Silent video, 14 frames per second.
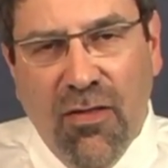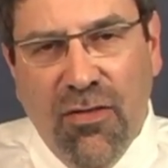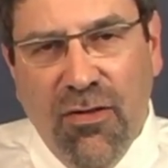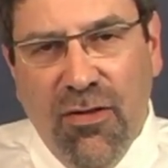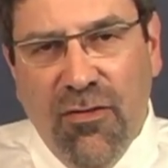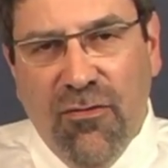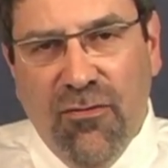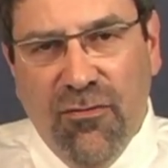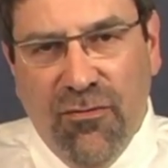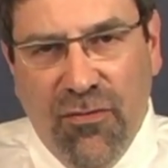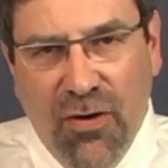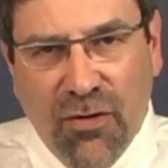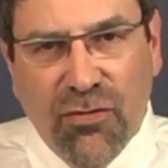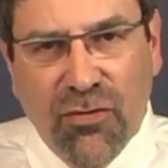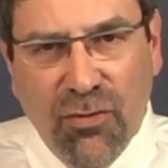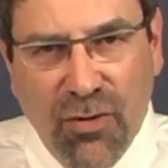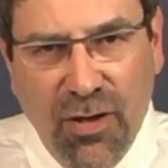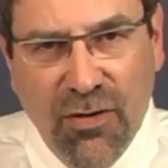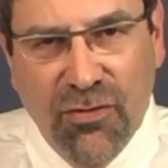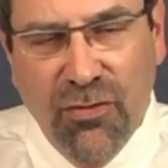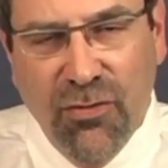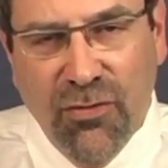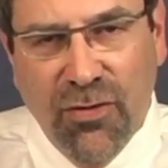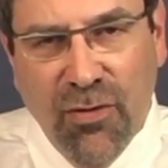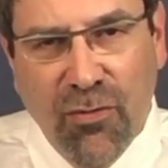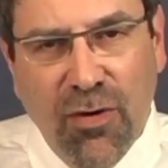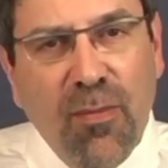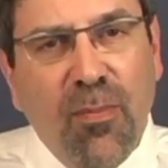the functional issues
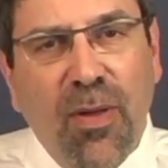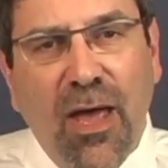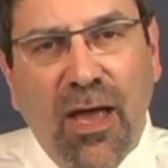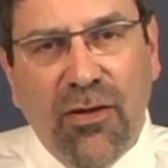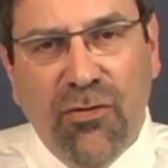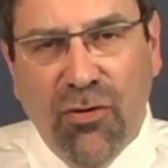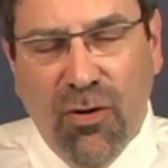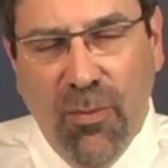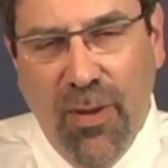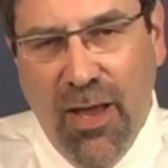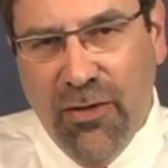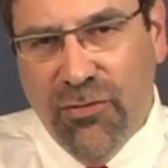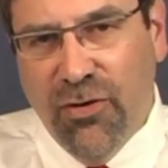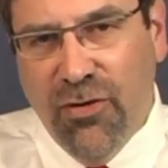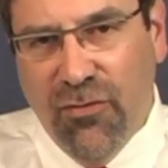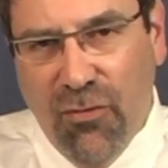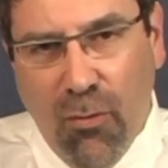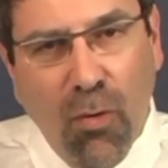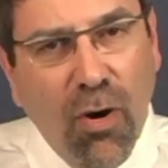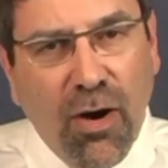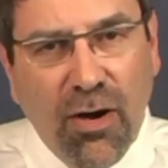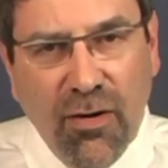that would impact your capacity for work.